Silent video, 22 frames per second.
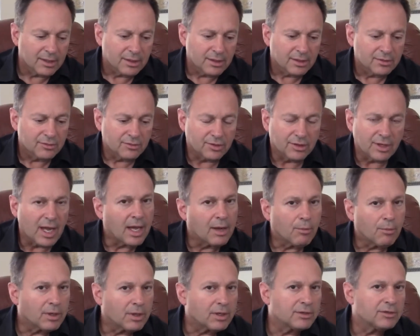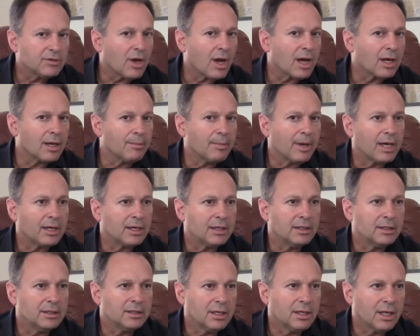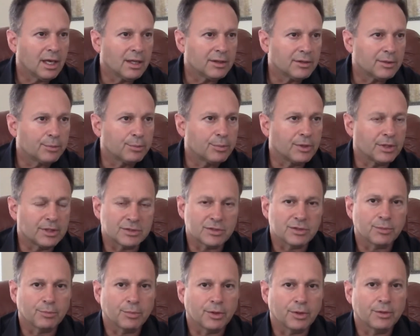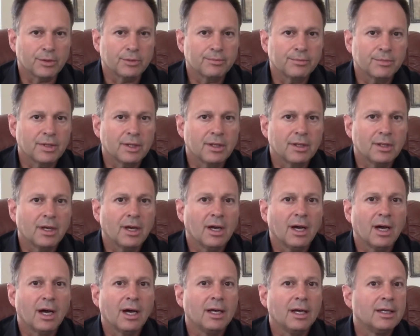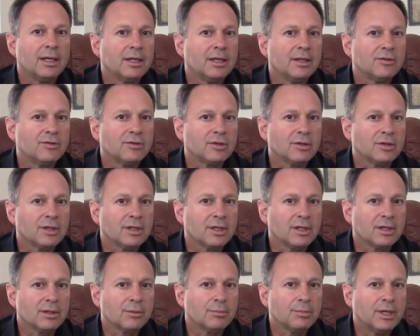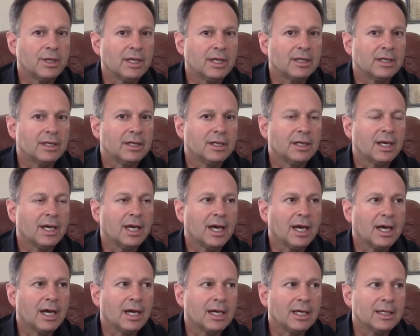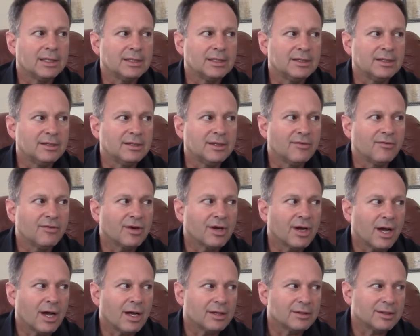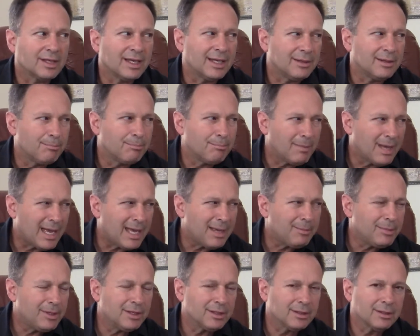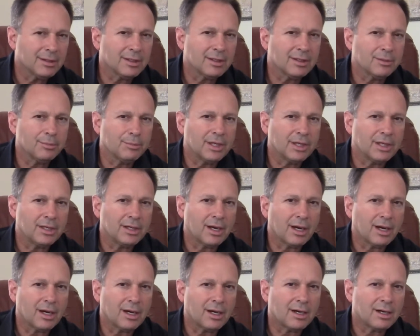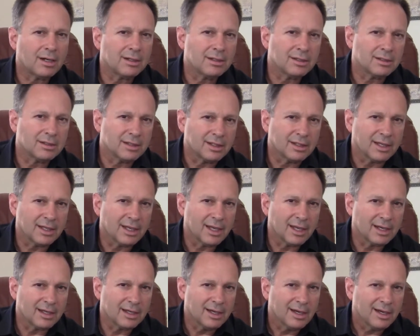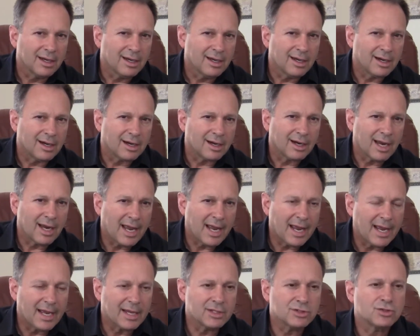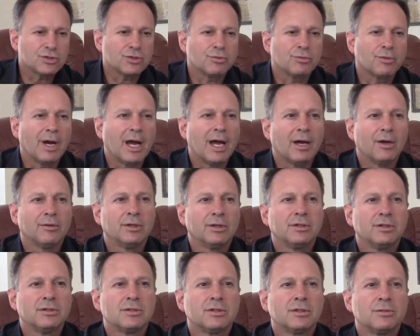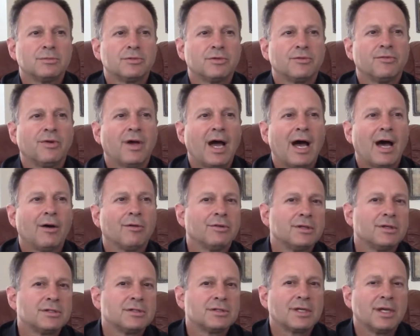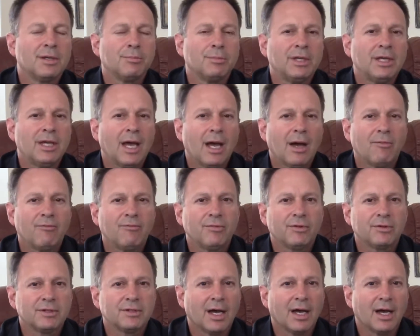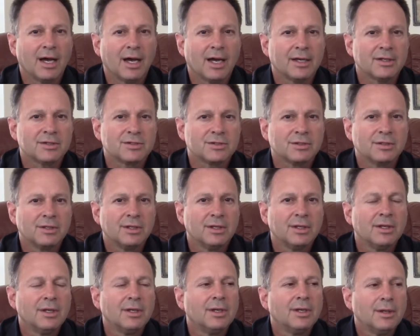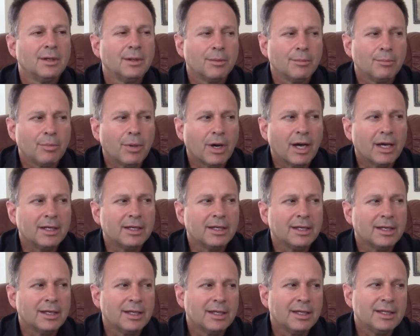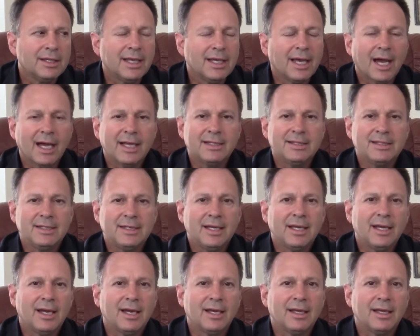Today I want to talk about another principle. It's a little bit difficult and maybe a little bit harder to get our hands around in terms of how this can be helpful to us. But the idea